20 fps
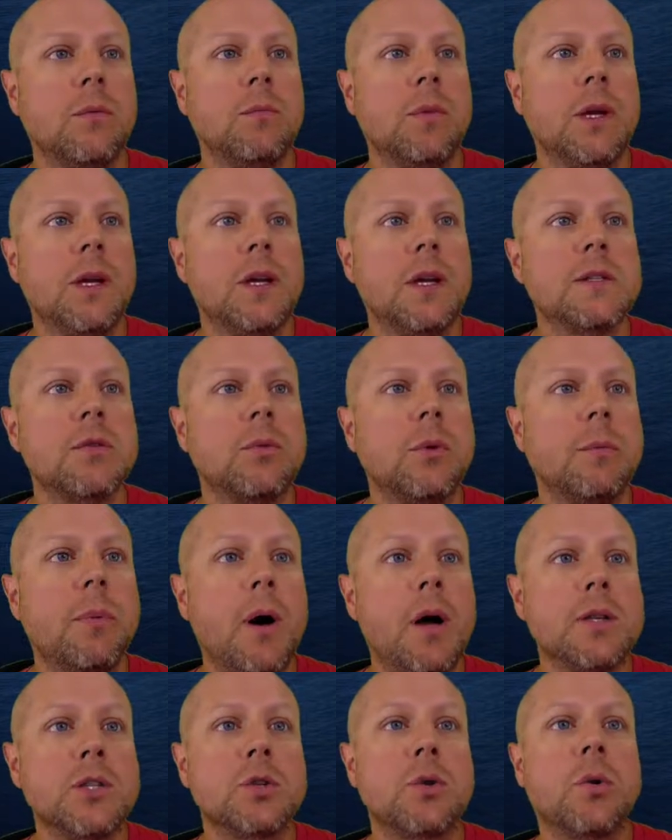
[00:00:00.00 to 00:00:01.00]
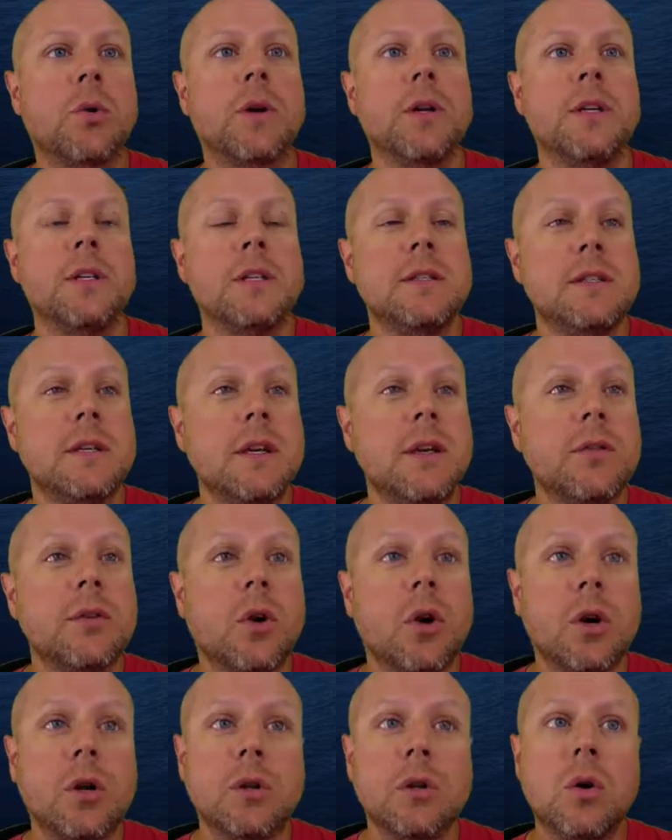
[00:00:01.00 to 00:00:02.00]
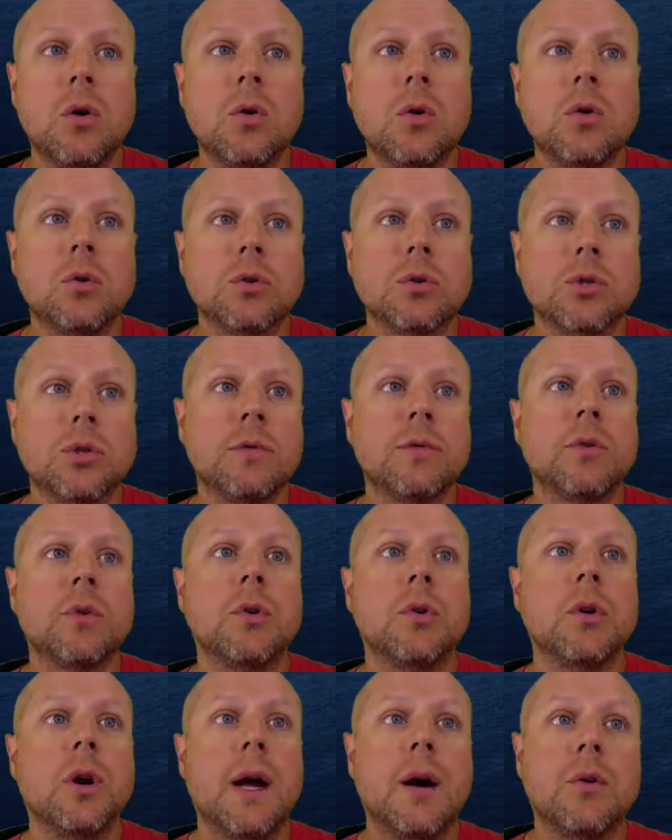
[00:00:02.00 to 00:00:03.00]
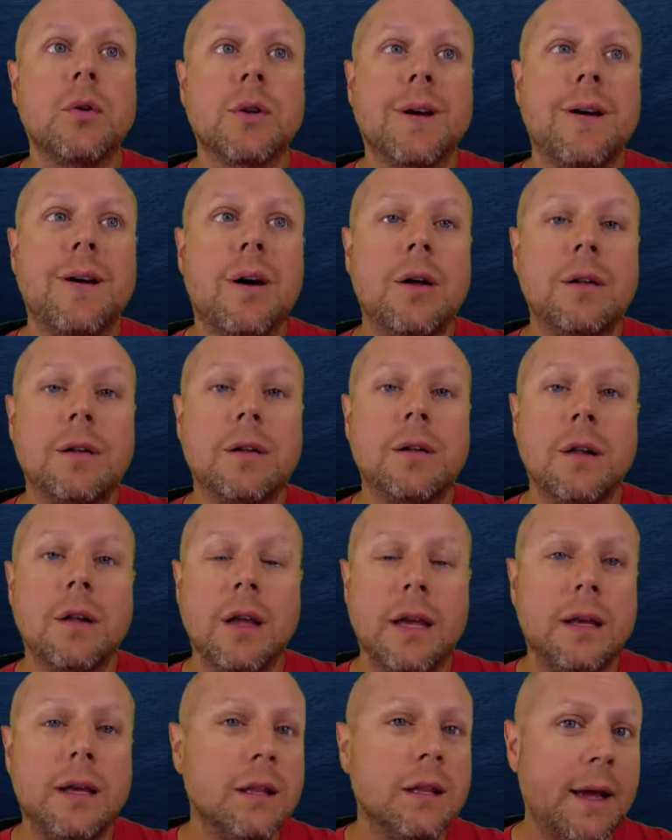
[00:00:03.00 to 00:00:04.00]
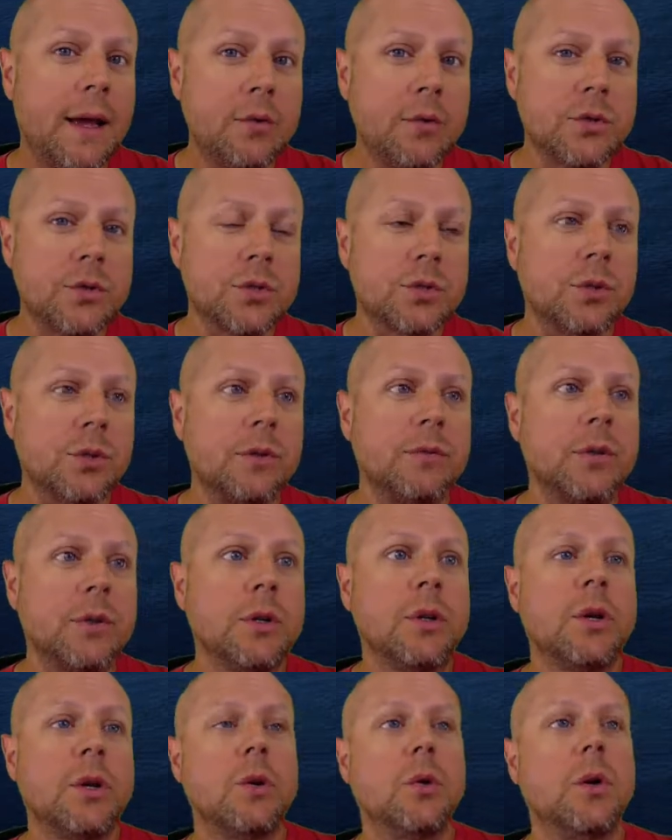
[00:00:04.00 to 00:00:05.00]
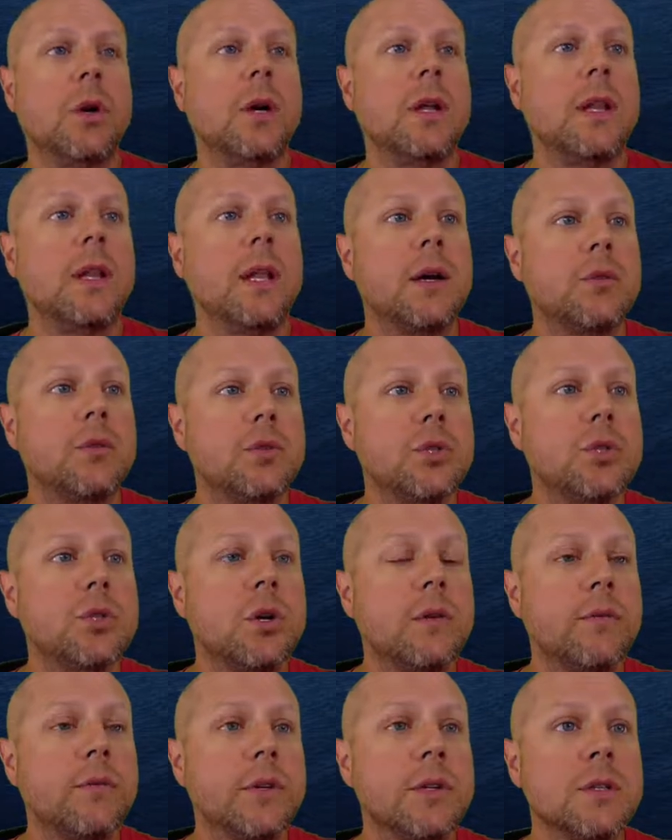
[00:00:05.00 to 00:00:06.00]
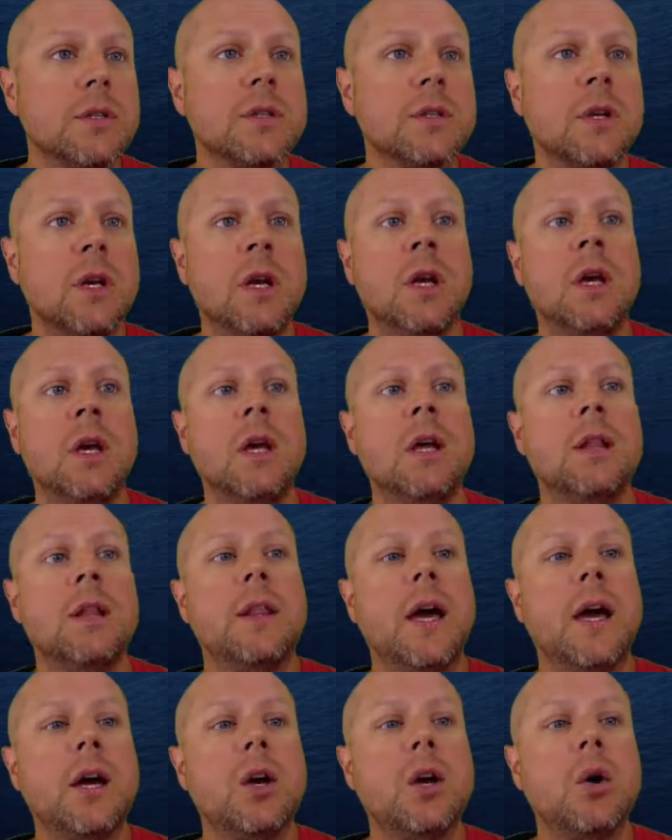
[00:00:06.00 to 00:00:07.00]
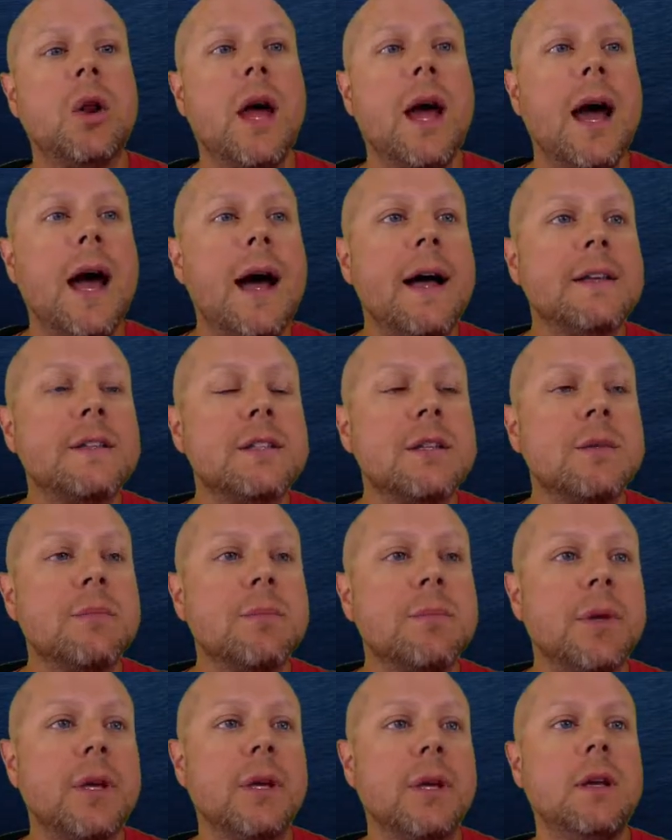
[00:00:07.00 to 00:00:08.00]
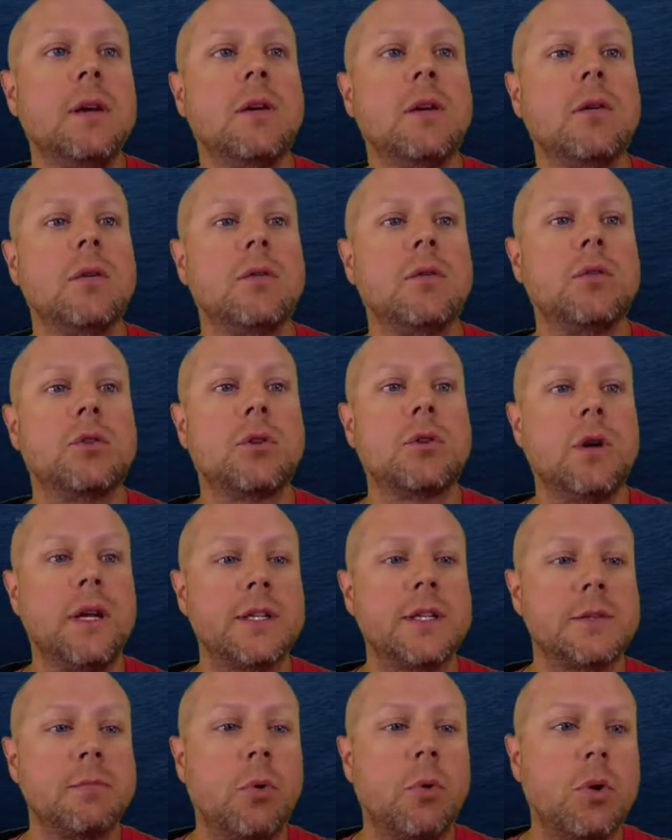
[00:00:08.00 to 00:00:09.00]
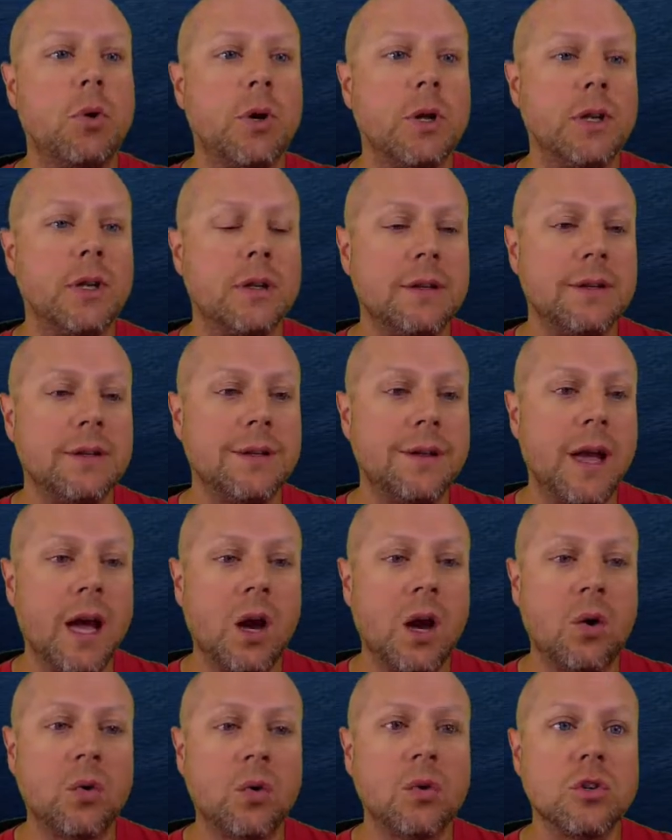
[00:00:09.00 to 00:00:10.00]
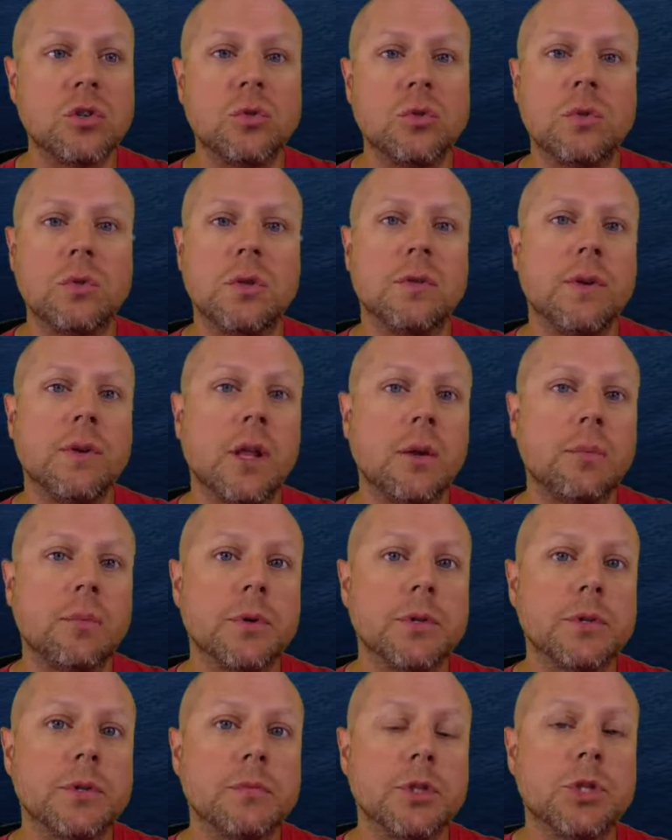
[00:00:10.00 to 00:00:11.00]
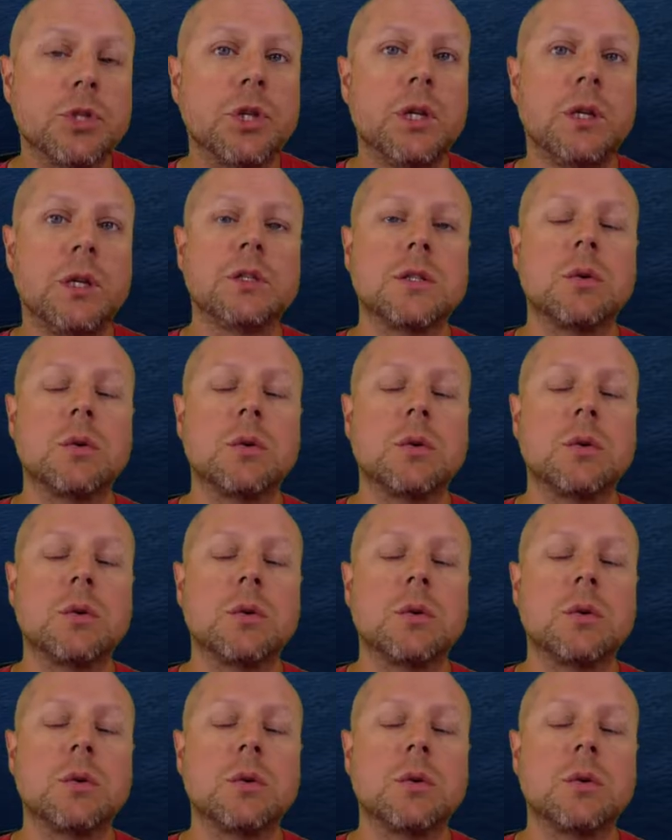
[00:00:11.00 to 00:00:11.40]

because the repository is either on a local server or out on a cloud server or a cloud service, that code has to be transported down to a developer's machine.